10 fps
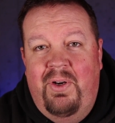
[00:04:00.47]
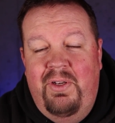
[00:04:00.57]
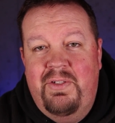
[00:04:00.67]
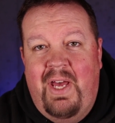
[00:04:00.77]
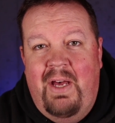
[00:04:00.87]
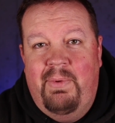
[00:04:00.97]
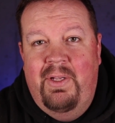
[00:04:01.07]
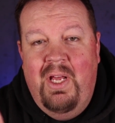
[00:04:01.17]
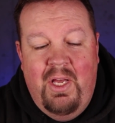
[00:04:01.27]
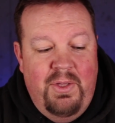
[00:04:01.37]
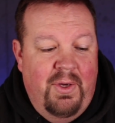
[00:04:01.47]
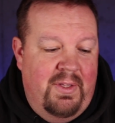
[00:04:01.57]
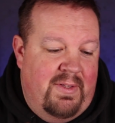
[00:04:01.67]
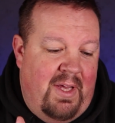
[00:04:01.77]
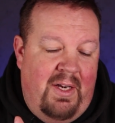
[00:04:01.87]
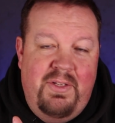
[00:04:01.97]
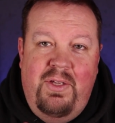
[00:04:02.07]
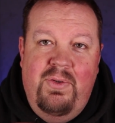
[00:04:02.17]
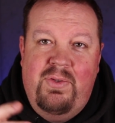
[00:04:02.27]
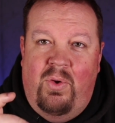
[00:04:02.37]
or your tablet. You can set it to
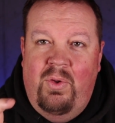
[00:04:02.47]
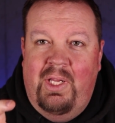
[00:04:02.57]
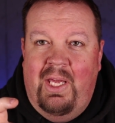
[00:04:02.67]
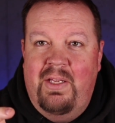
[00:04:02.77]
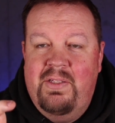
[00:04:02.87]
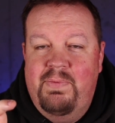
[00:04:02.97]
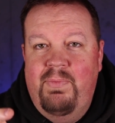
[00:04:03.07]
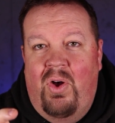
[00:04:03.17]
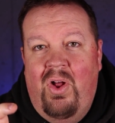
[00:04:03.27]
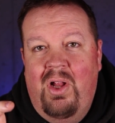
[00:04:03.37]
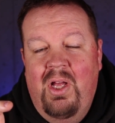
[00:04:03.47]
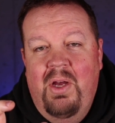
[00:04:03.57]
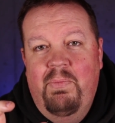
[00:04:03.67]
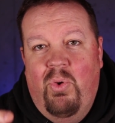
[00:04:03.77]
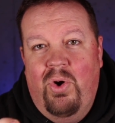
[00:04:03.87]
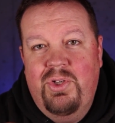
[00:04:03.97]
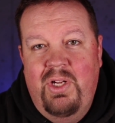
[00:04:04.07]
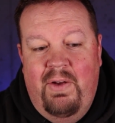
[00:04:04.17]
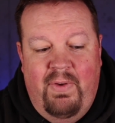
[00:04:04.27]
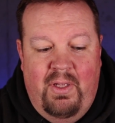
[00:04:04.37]
use only a small
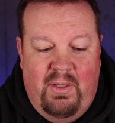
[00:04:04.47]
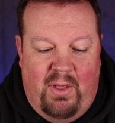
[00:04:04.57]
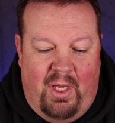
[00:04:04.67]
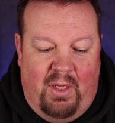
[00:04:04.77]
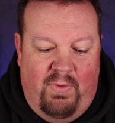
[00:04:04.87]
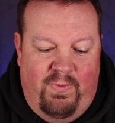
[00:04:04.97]
portion of it, like